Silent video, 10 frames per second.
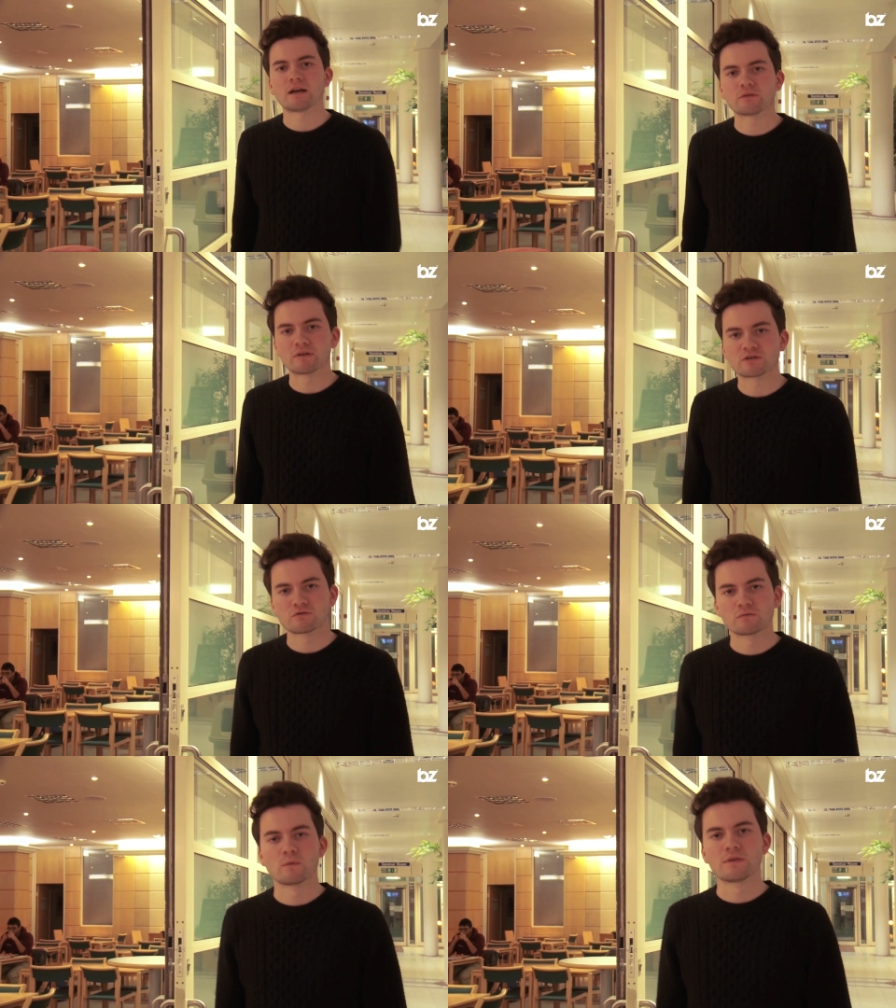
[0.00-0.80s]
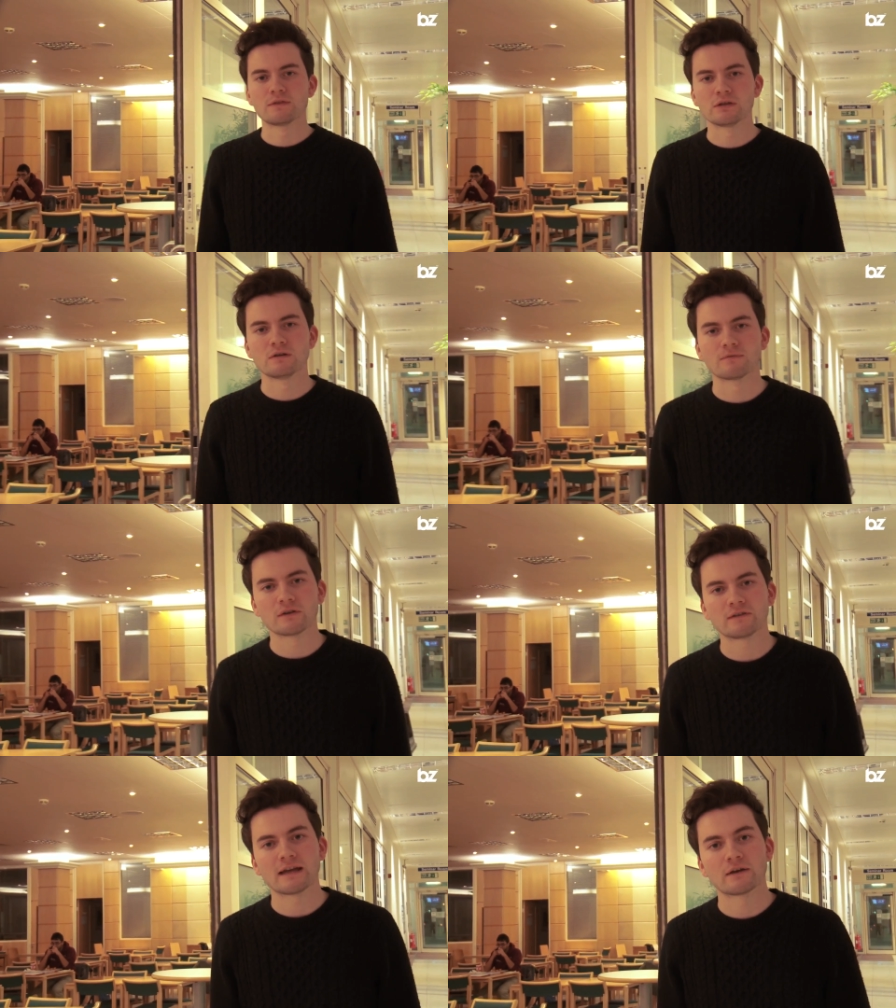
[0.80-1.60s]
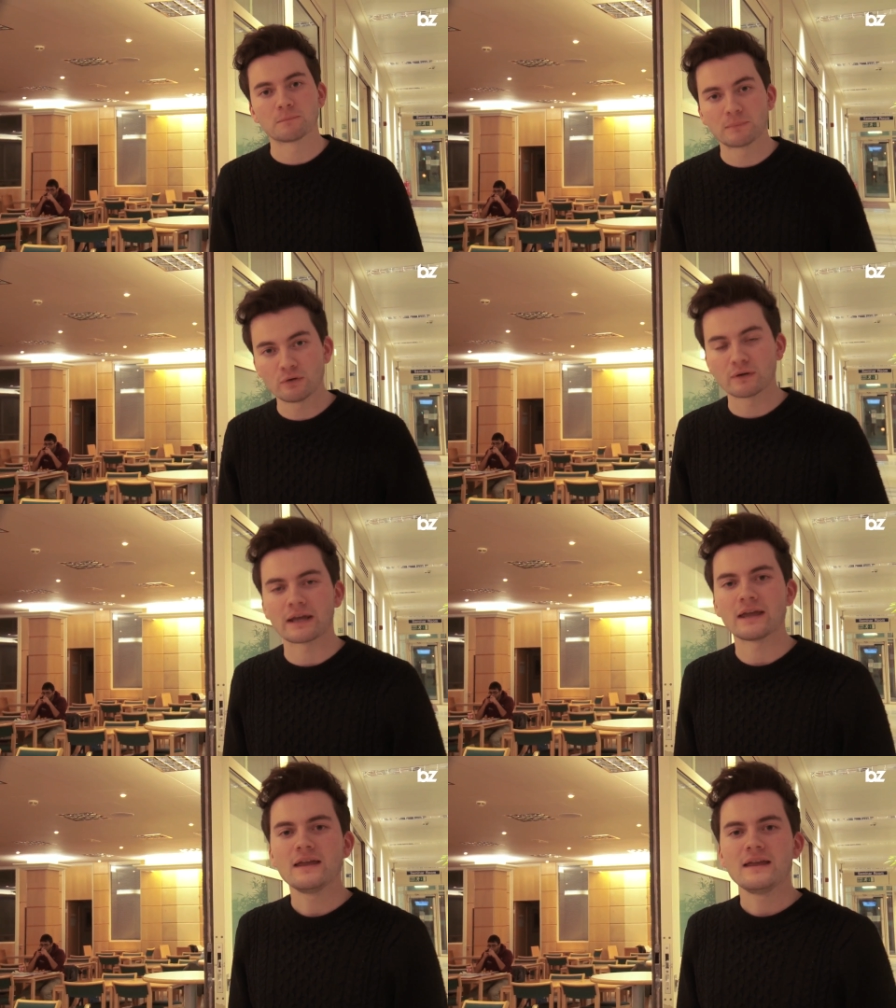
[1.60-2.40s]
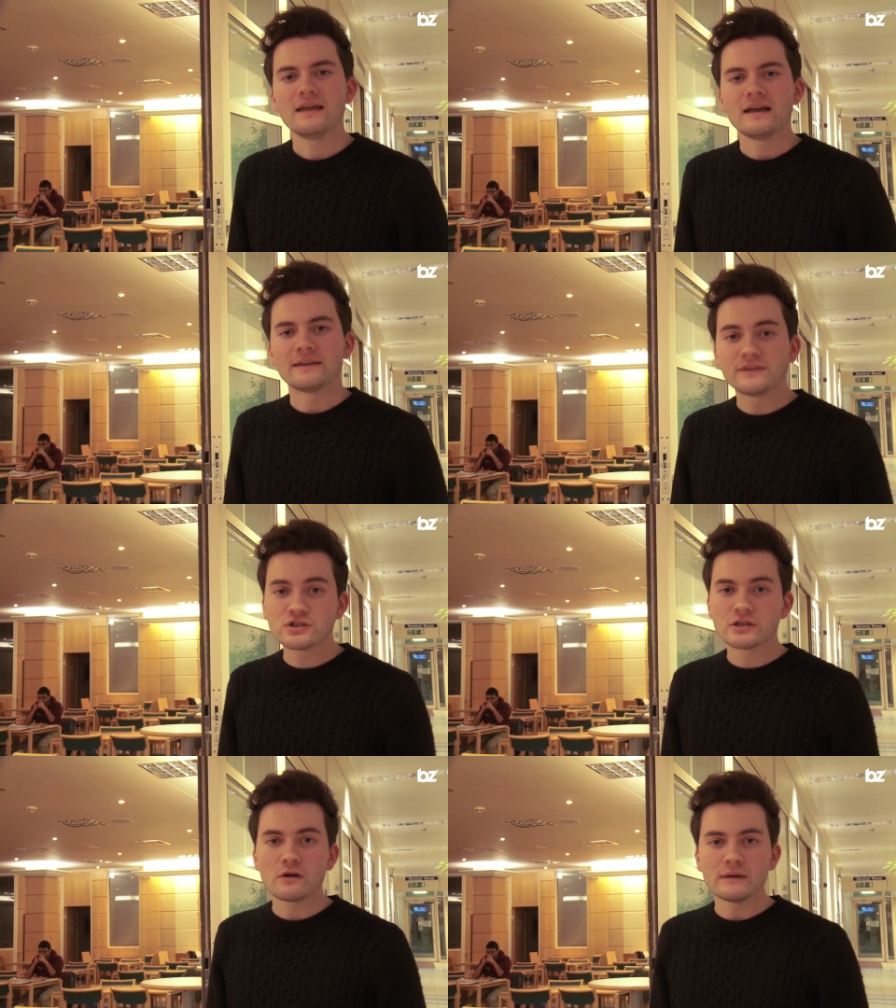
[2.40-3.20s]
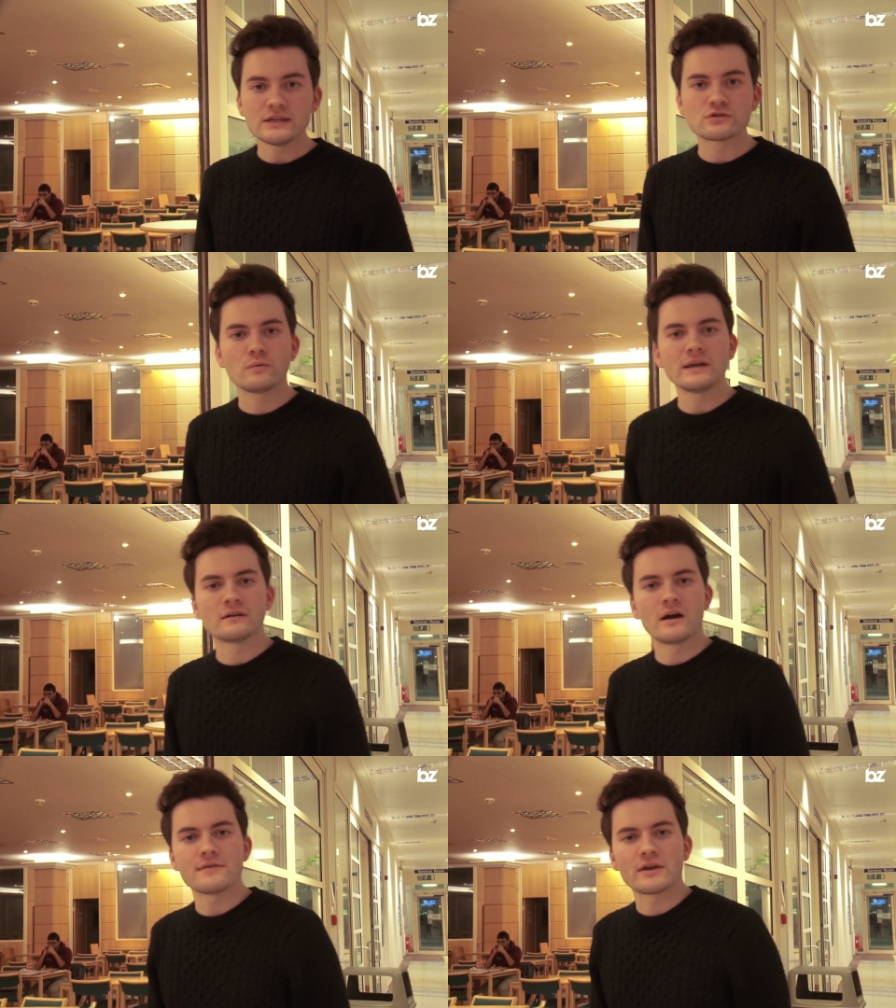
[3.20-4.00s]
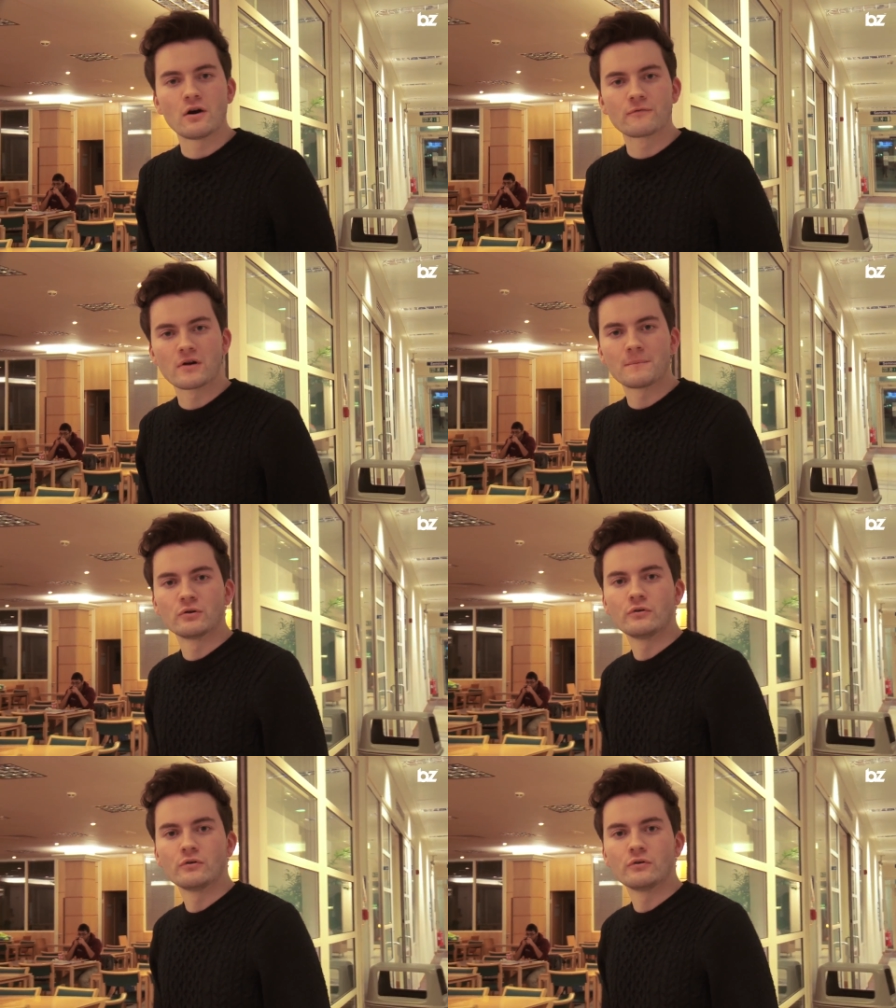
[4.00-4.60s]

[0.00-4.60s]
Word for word: House restaurant within the University House building. And did you know each weeknight they offer up an